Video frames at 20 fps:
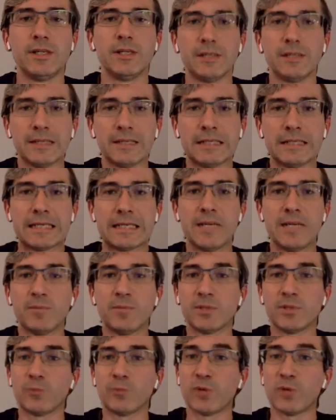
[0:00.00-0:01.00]
it
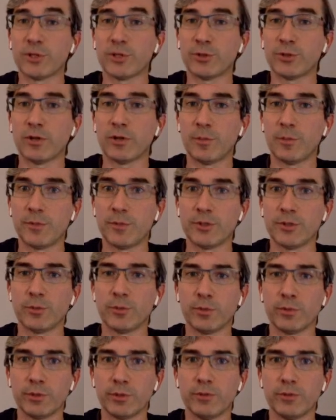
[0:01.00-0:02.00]
keeps the pressure up in your
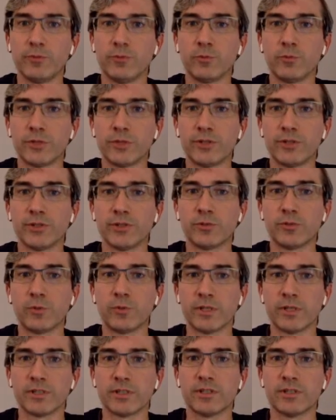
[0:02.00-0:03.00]
balloon, which is
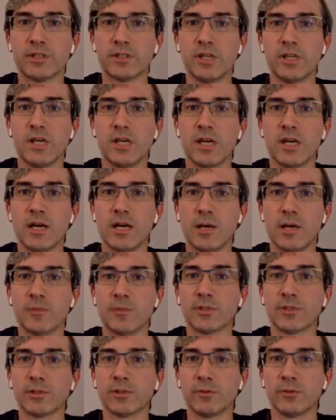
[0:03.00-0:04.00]
what is
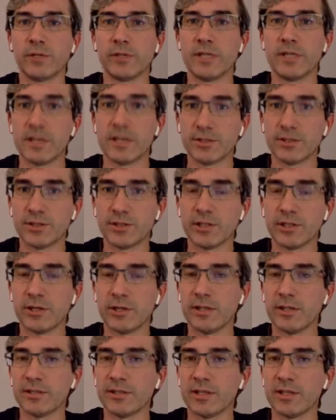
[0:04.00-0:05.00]
absolutely
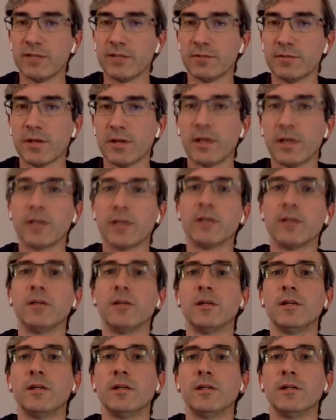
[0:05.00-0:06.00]
necessary to stay flying.
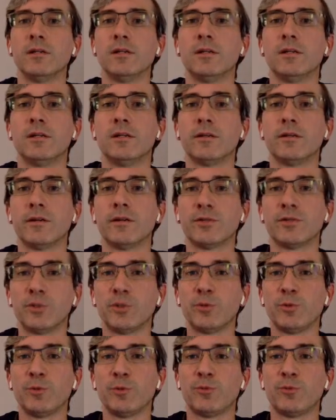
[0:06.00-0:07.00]
A
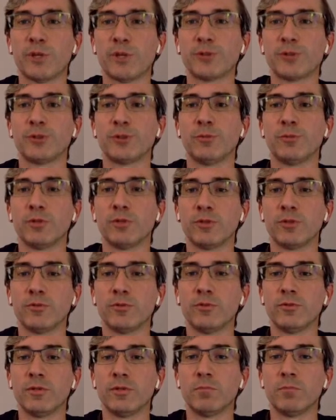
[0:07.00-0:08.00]
super pressure
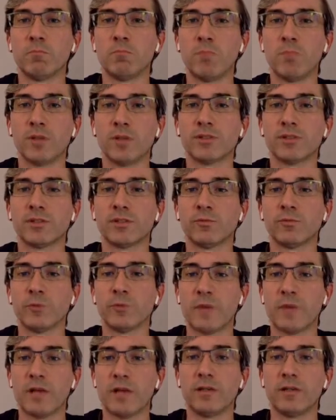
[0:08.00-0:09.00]
balloon must
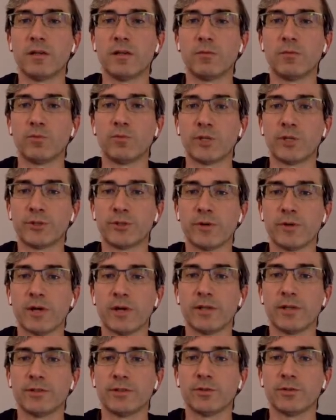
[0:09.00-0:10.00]
remain
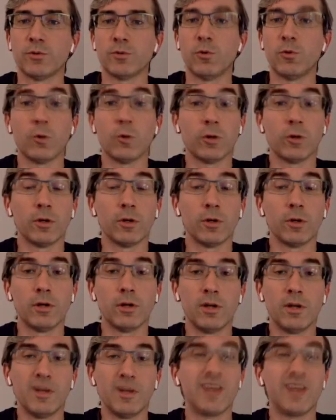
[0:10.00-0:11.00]
pressurized, or
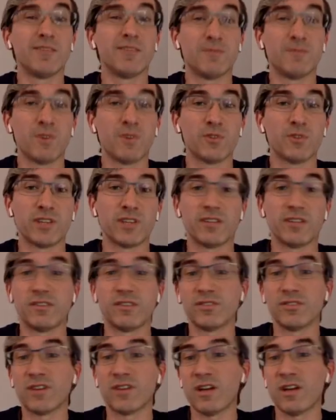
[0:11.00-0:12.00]
it falls out of the
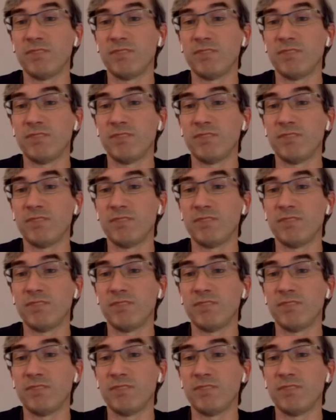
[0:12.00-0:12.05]
sky.